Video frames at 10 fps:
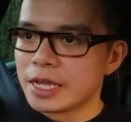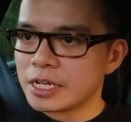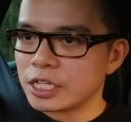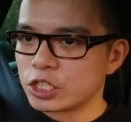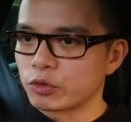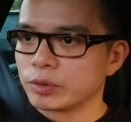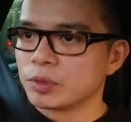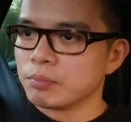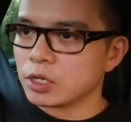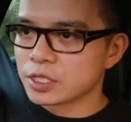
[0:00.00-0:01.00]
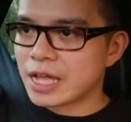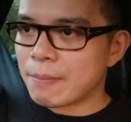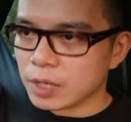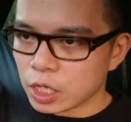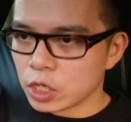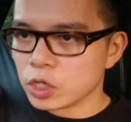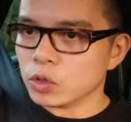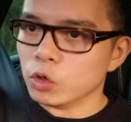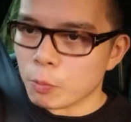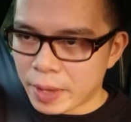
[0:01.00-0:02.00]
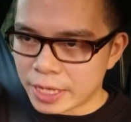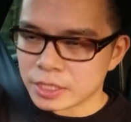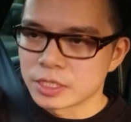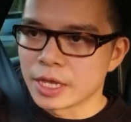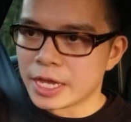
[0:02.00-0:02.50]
in the description box down below or pinned